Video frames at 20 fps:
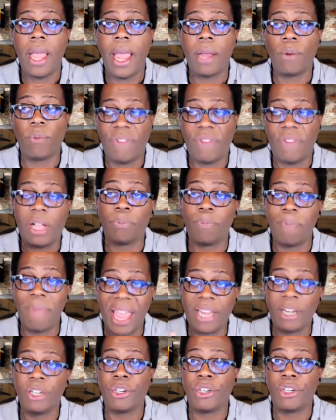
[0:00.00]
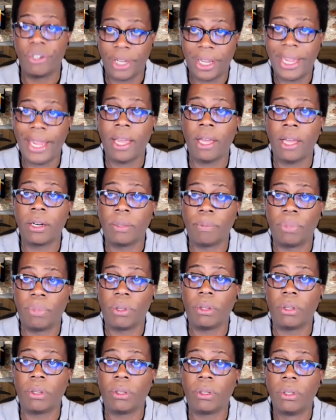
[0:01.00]
And we've held managers
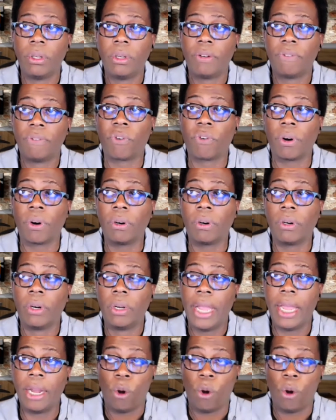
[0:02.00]
accountable for and